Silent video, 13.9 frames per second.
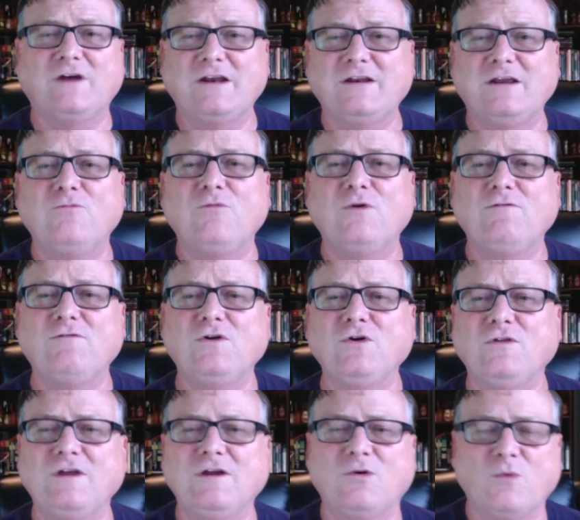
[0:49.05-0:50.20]
I did review
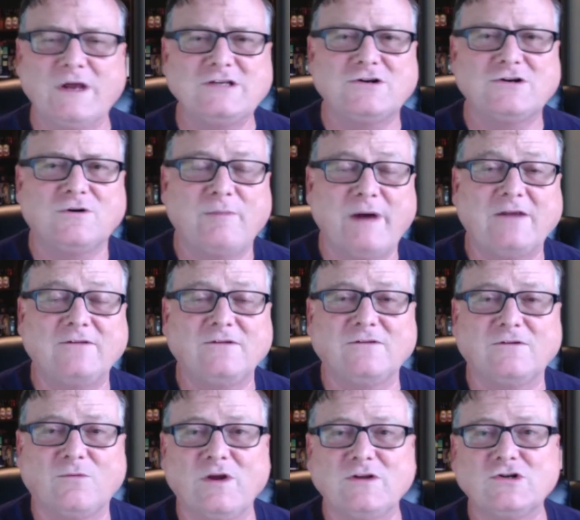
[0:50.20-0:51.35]
the original Madison's
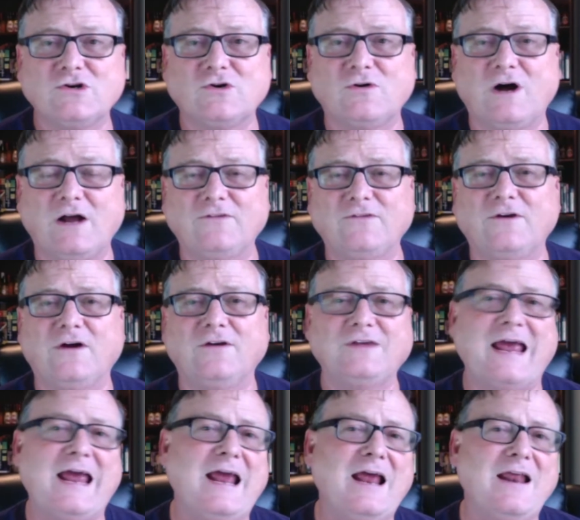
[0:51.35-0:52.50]
Original Hot Sauce
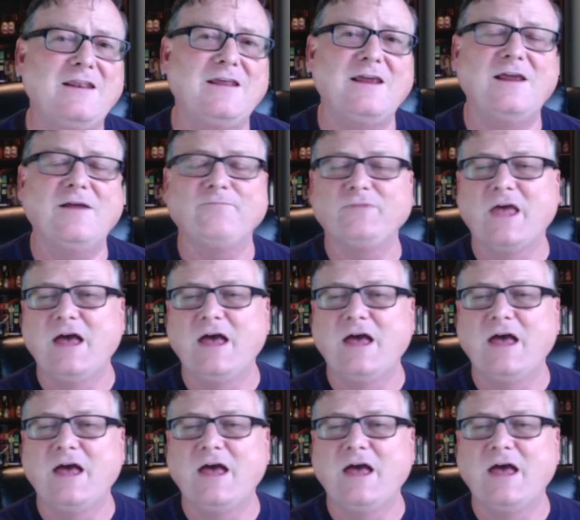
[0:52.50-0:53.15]
and the